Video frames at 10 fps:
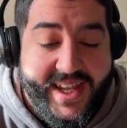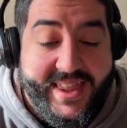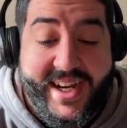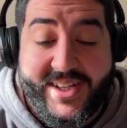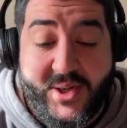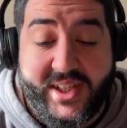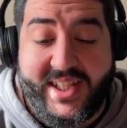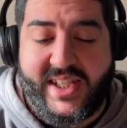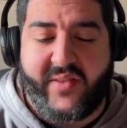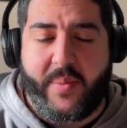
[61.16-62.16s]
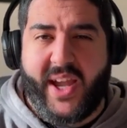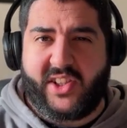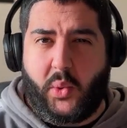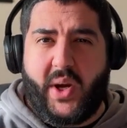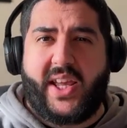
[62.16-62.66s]
then I took a list of about
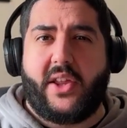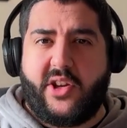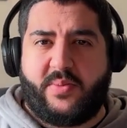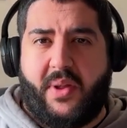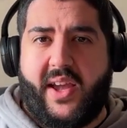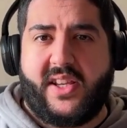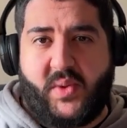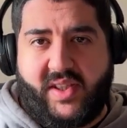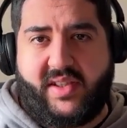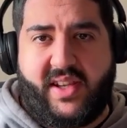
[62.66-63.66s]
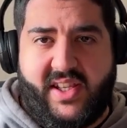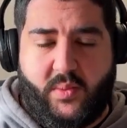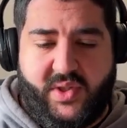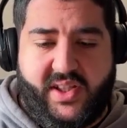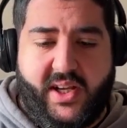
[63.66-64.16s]
20 of those players once the season
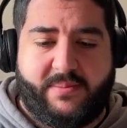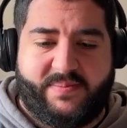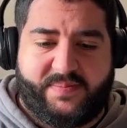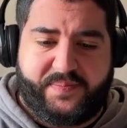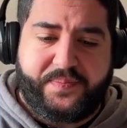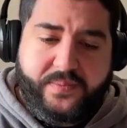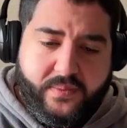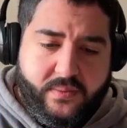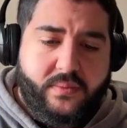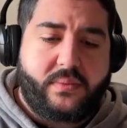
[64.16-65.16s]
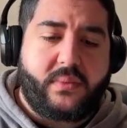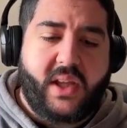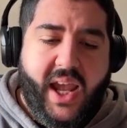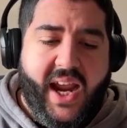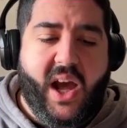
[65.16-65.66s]
was done.
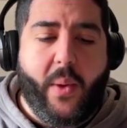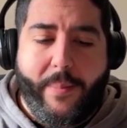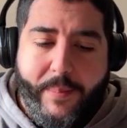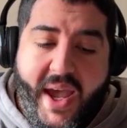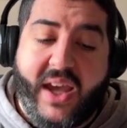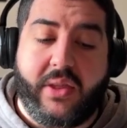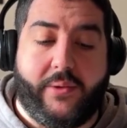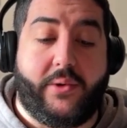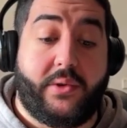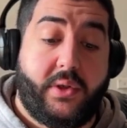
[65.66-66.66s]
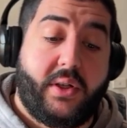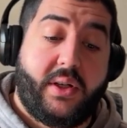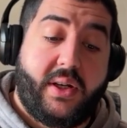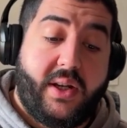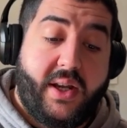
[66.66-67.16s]
And I went back through,
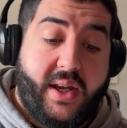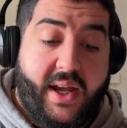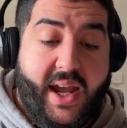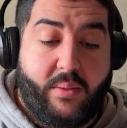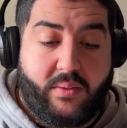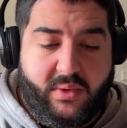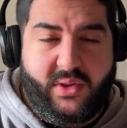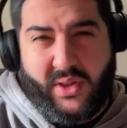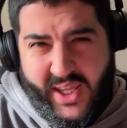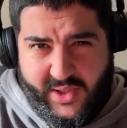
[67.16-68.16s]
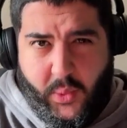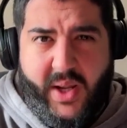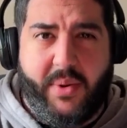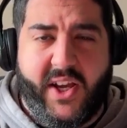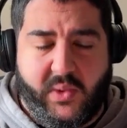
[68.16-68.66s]
and these 20
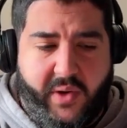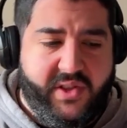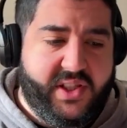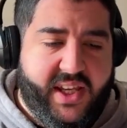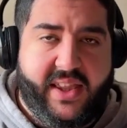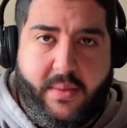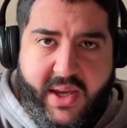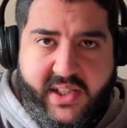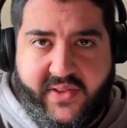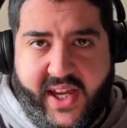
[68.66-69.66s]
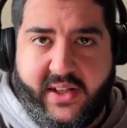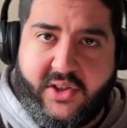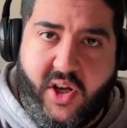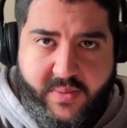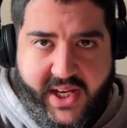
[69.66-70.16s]
players were obviously in the mix for that
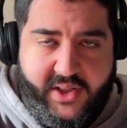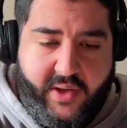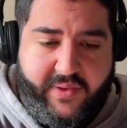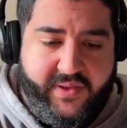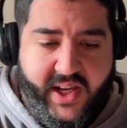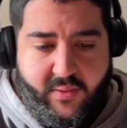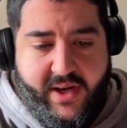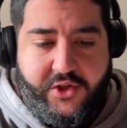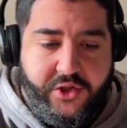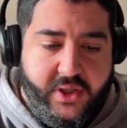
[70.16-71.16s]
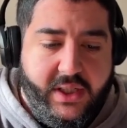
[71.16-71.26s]
top 10, top 15 region.